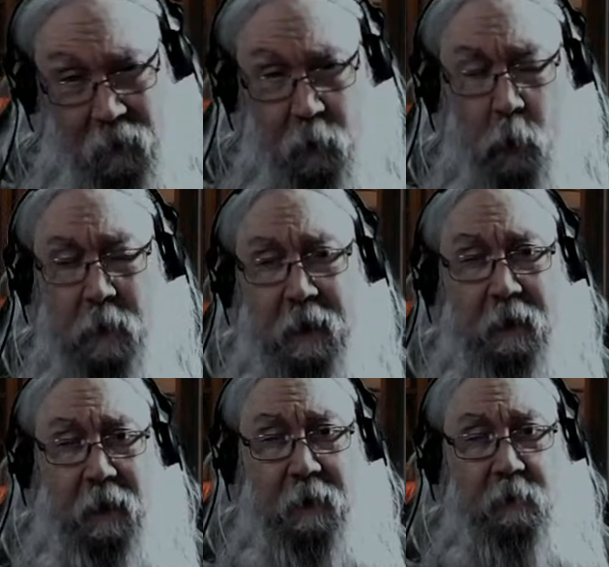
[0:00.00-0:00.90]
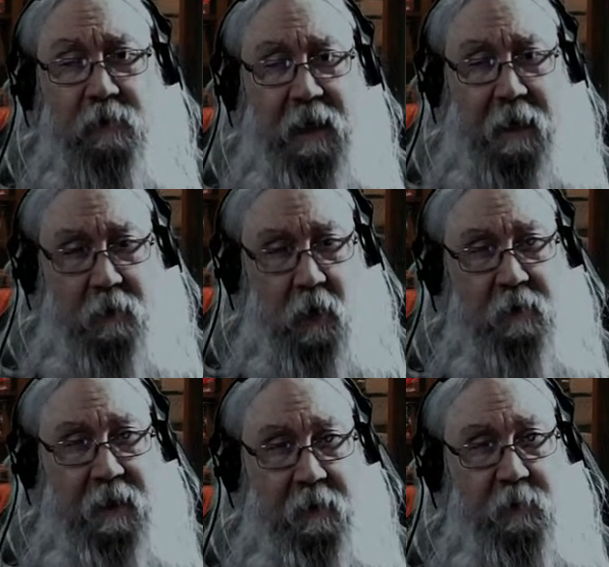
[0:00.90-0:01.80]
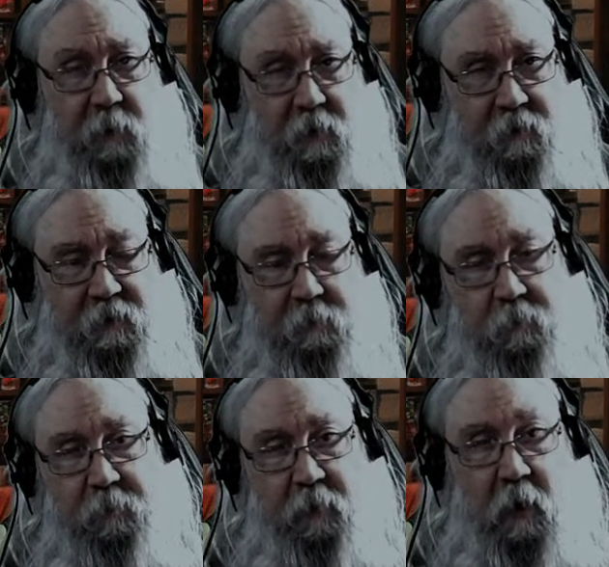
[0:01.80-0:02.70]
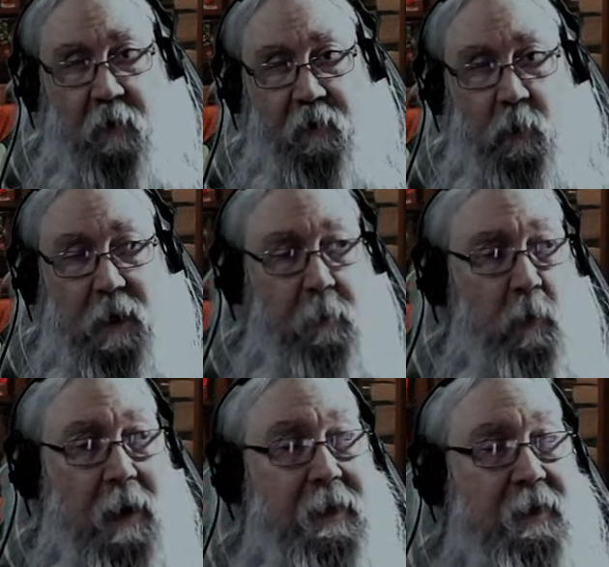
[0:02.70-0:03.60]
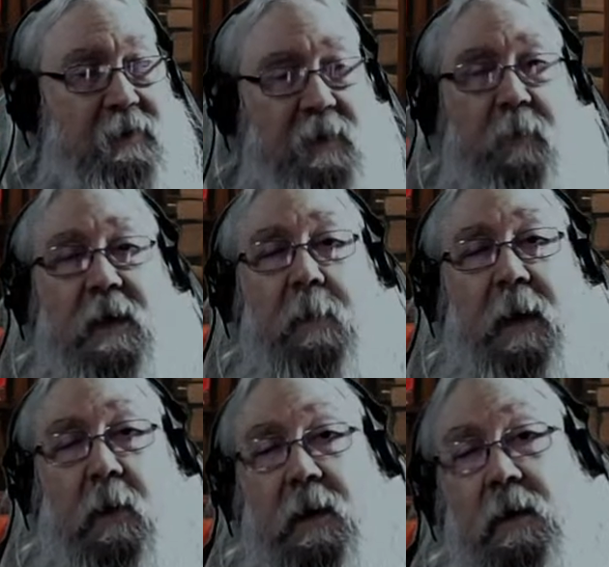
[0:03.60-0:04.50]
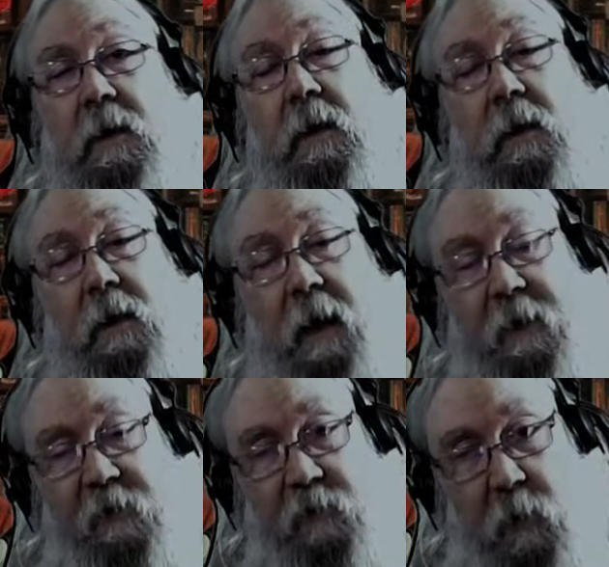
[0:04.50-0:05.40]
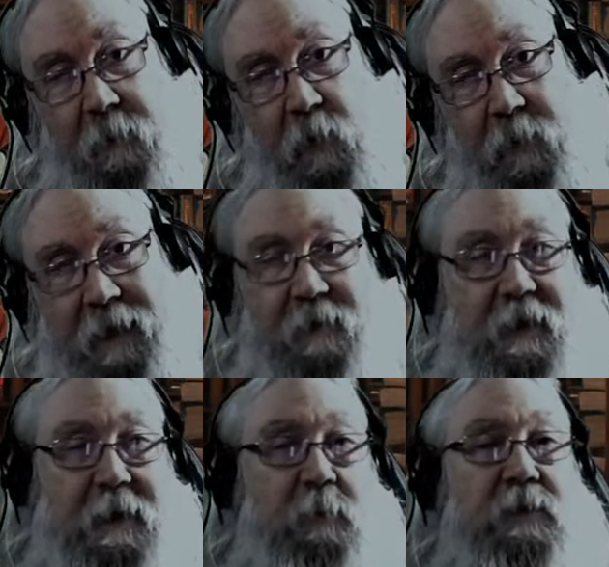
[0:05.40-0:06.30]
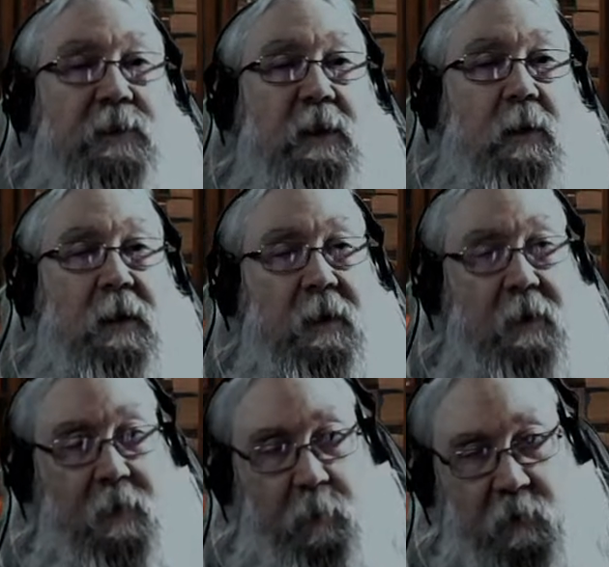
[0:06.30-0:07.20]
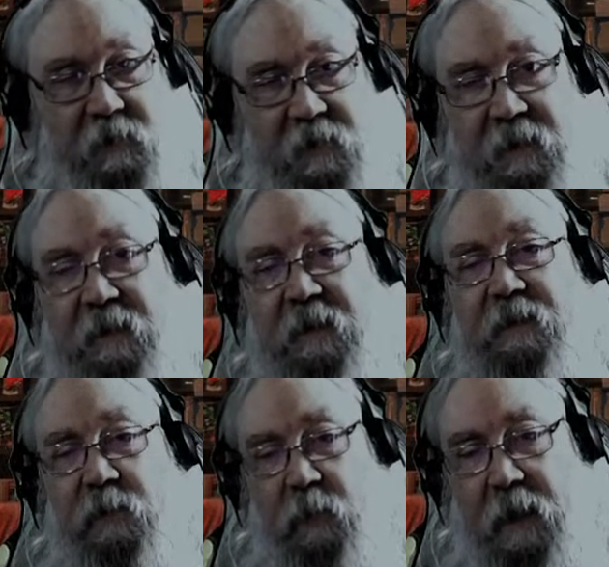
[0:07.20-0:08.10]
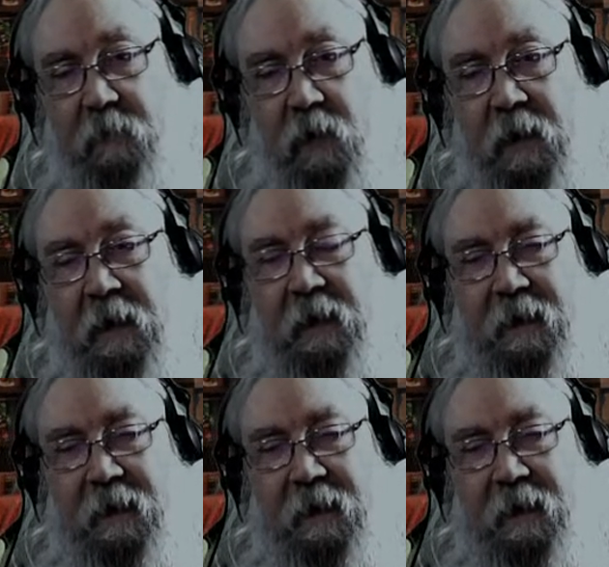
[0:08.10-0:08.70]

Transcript: like, okay, I use dialogue tag sparingly, but also when I'm writing something about it, I describe their body language. You know, the person did this or whatever.